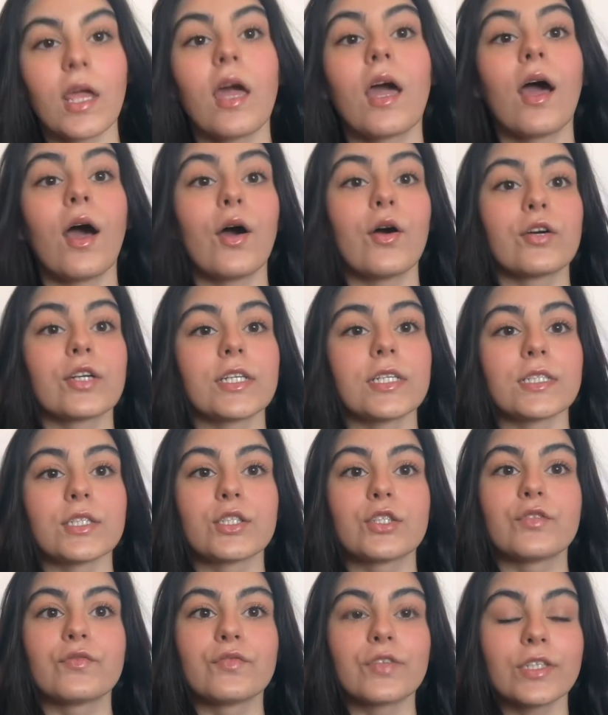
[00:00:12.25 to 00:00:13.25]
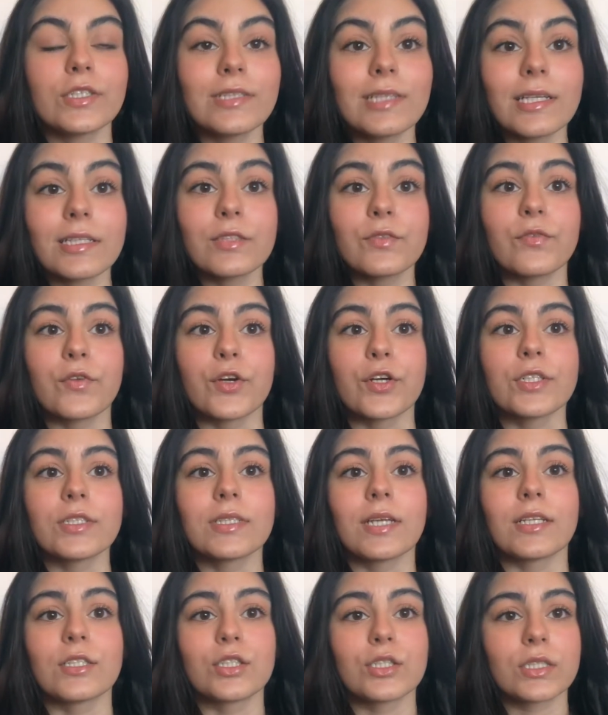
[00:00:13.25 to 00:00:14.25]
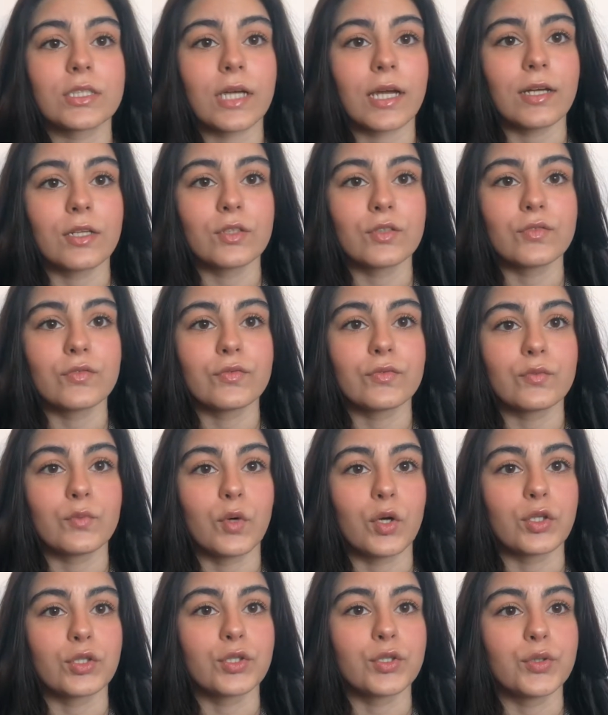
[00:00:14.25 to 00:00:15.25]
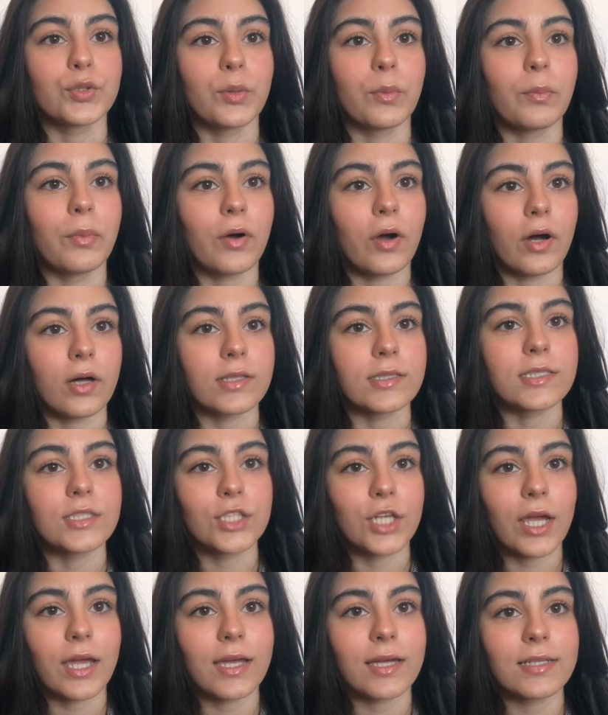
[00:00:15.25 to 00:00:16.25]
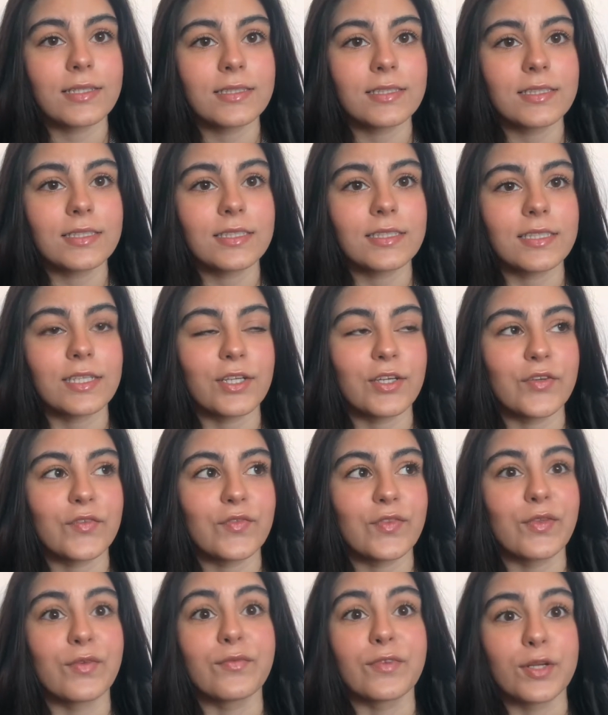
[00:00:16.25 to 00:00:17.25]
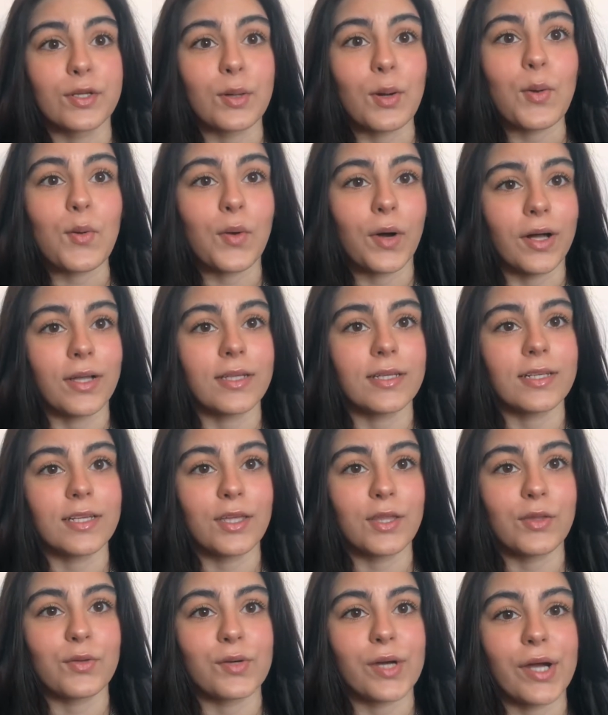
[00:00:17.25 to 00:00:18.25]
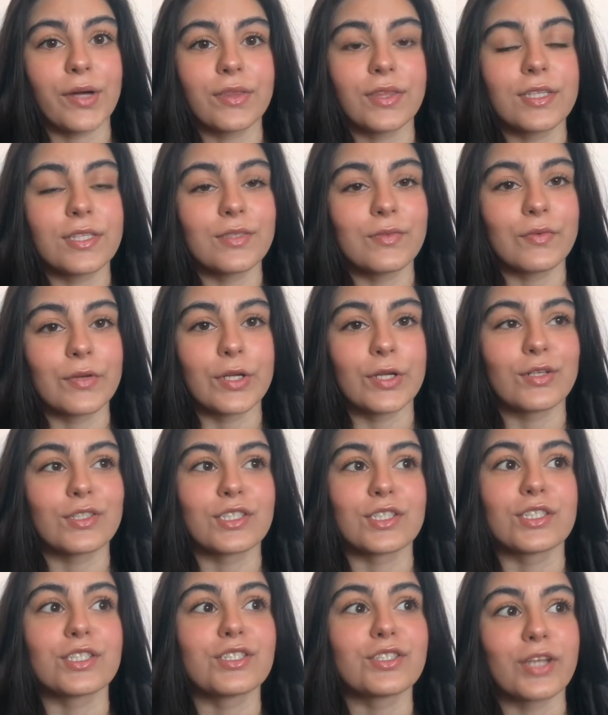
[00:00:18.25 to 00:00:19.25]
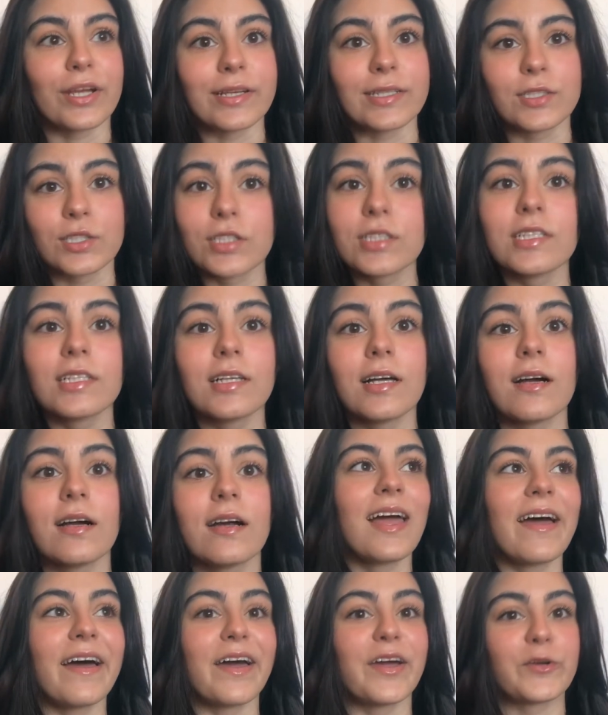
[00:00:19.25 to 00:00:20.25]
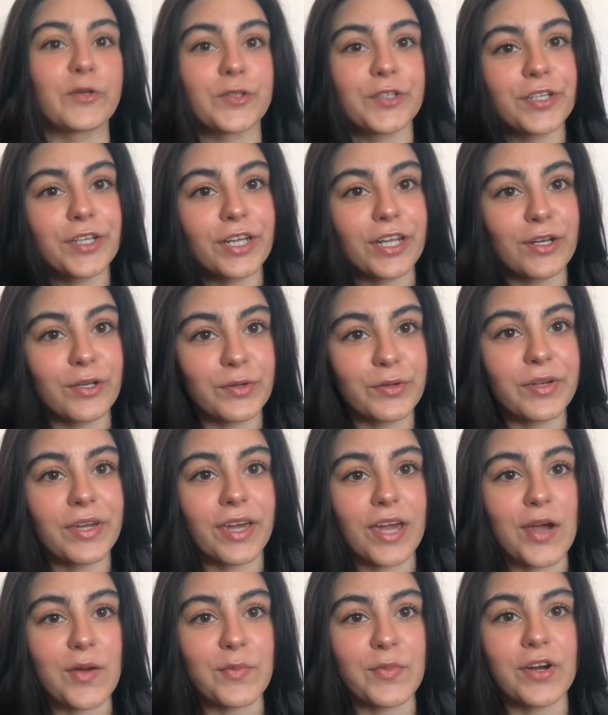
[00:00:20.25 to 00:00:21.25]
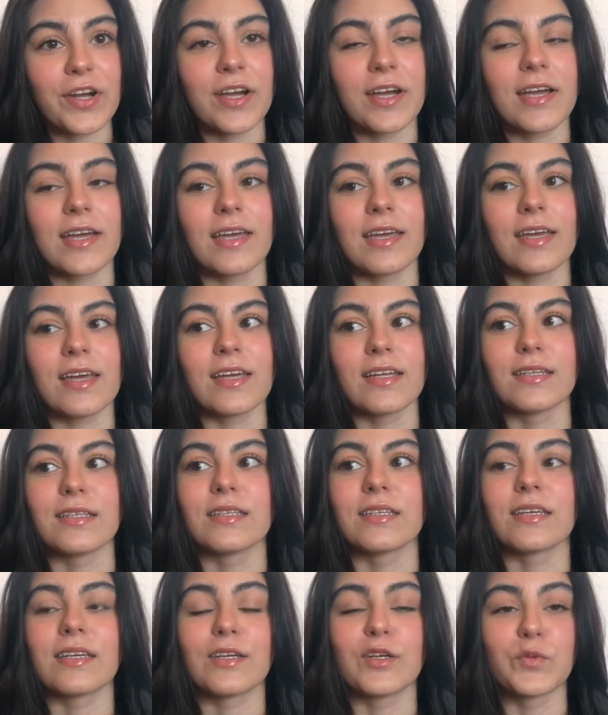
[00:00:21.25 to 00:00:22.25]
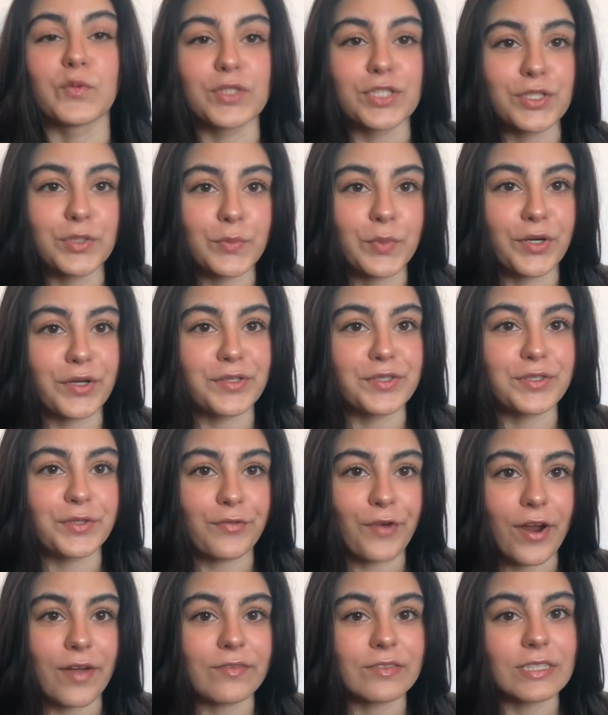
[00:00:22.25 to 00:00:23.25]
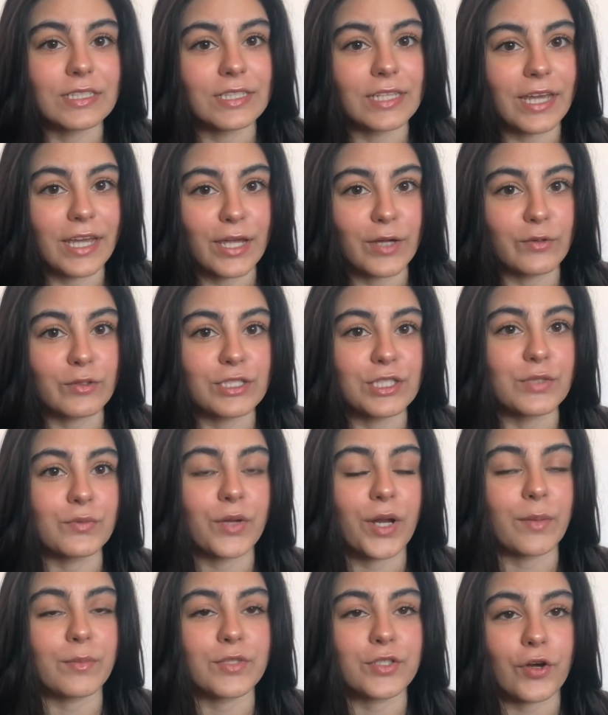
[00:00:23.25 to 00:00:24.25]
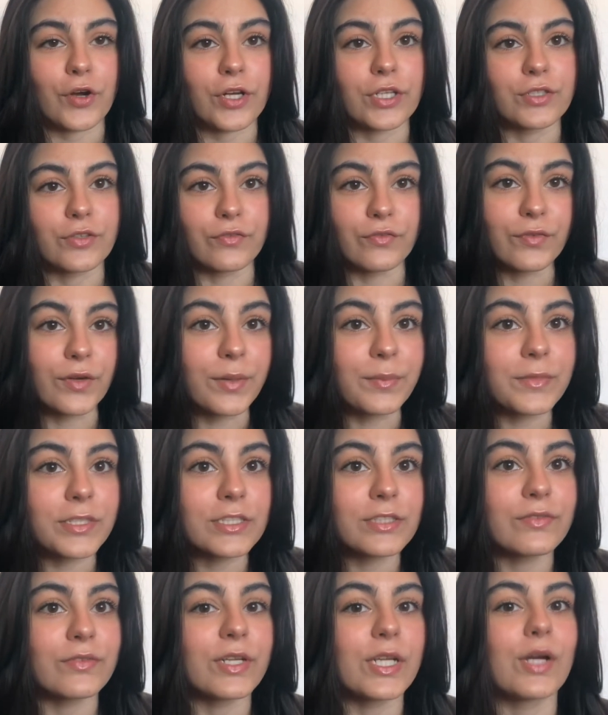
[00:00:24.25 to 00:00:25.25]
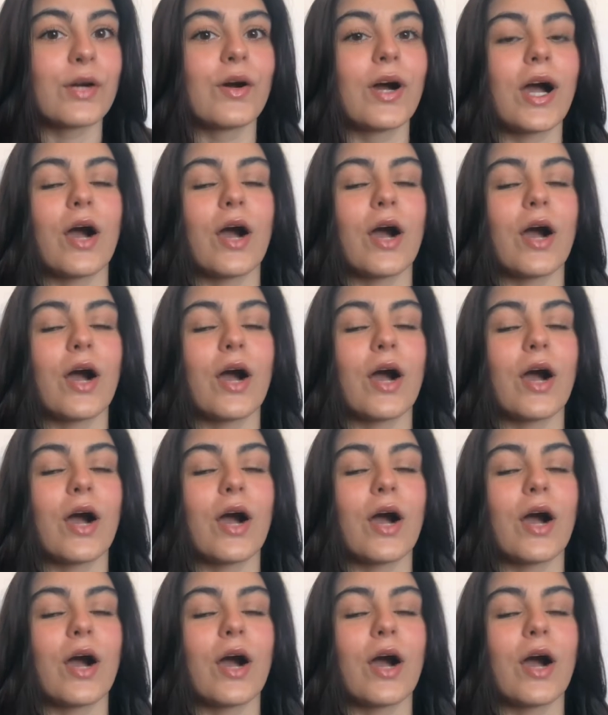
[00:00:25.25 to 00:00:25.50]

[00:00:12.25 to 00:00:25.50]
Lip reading: Okay, so first things first, I just kind of want to apologize if the video quality throughout this video just changes a lot. I ordered a new camera and it was supposed to arrive today, which is when I'm starting to film this video.